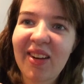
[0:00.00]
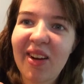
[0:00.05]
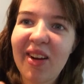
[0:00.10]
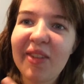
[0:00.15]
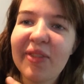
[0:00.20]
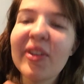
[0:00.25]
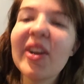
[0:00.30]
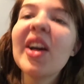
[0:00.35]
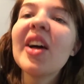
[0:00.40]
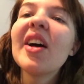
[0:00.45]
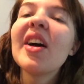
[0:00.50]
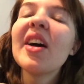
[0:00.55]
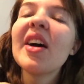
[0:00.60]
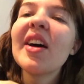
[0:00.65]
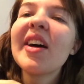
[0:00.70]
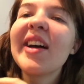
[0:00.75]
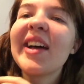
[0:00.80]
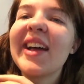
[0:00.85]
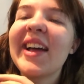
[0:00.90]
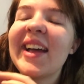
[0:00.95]
off,
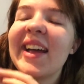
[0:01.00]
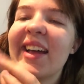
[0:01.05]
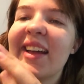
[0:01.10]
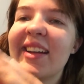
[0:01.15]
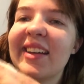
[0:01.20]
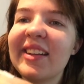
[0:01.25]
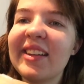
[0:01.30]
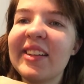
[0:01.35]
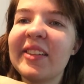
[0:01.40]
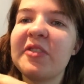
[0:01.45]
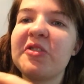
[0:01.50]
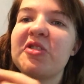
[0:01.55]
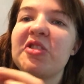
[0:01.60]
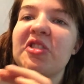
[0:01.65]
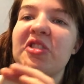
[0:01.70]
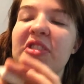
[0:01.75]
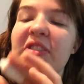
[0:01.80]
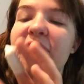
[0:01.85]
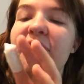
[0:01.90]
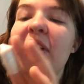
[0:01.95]
and there's
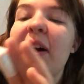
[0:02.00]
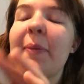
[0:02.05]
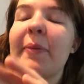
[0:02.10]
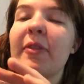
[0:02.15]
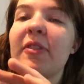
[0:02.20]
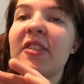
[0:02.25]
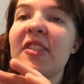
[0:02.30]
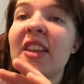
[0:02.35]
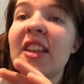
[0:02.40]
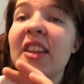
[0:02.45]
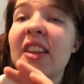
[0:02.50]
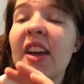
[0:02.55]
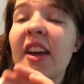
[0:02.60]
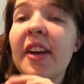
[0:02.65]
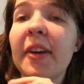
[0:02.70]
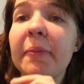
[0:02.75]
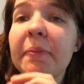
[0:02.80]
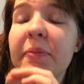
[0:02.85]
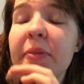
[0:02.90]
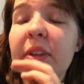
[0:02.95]
just a flap of skin
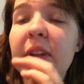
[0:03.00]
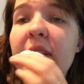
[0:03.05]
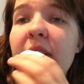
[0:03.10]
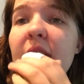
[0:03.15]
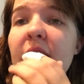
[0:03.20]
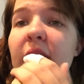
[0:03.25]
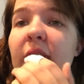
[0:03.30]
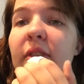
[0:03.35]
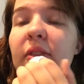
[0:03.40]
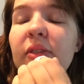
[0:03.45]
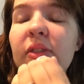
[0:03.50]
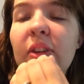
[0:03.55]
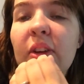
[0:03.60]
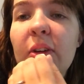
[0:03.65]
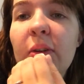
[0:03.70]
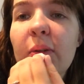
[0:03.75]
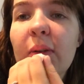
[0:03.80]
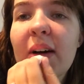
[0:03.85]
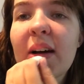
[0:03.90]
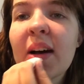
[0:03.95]
there.
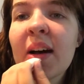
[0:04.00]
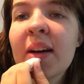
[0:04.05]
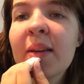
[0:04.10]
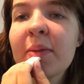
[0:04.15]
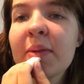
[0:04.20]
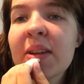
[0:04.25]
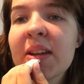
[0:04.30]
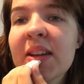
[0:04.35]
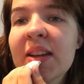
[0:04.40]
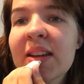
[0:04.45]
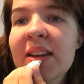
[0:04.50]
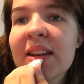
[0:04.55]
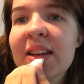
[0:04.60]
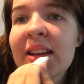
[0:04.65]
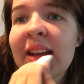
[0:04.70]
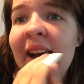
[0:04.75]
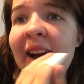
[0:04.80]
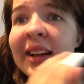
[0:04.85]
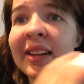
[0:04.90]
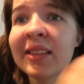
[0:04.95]
So, I mean,
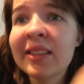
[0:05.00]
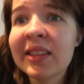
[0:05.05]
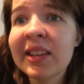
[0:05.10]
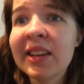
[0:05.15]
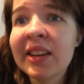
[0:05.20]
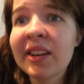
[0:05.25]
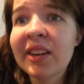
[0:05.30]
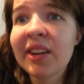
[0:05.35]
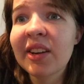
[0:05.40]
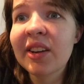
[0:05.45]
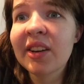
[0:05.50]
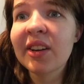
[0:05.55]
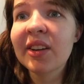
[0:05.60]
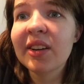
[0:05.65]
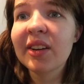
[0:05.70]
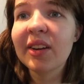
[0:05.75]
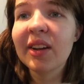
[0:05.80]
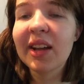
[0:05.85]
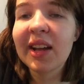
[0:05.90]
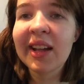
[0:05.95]
yeah, it's gonna
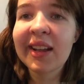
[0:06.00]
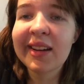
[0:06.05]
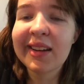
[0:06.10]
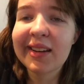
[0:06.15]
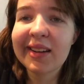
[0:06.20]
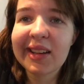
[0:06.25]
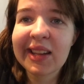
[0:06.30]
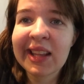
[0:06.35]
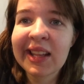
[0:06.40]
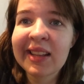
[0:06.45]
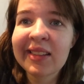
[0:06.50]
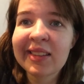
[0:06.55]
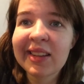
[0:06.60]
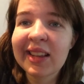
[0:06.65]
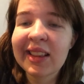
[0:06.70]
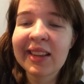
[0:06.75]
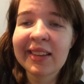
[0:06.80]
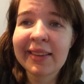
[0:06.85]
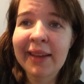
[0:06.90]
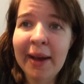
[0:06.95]
hurt, and things
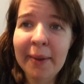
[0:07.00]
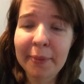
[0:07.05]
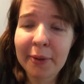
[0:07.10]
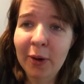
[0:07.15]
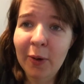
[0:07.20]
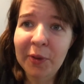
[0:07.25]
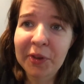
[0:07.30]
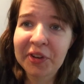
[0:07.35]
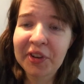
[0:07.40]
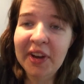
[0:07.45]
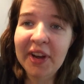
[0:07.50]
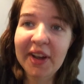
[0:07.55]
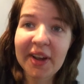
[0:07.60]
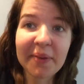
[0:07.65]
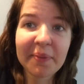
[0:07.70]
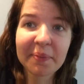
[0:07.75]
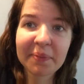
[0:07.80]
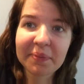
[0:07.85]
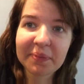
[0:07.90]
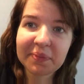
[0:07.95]
like this happen all the
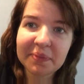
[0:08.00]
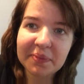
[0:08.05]
time.